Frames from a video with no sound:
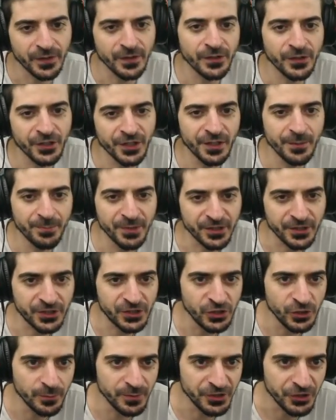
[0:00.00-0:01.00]
You're going to put the
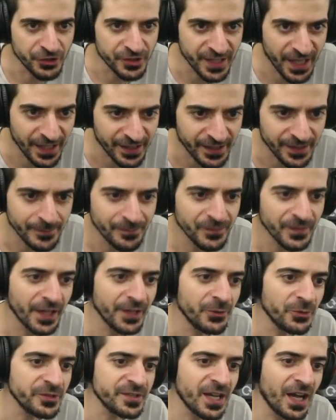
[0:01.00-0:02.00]
cube in your deck at
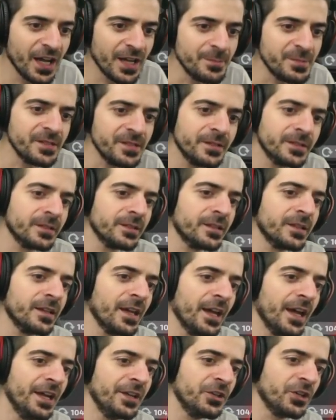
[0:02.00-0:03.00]
all times,
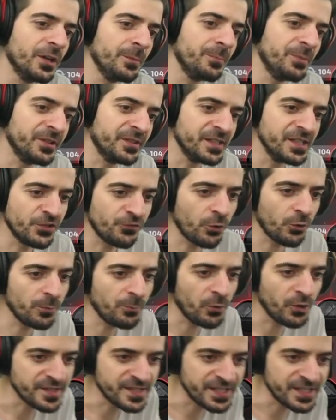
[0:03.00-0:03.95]
and you're going to put these 4 points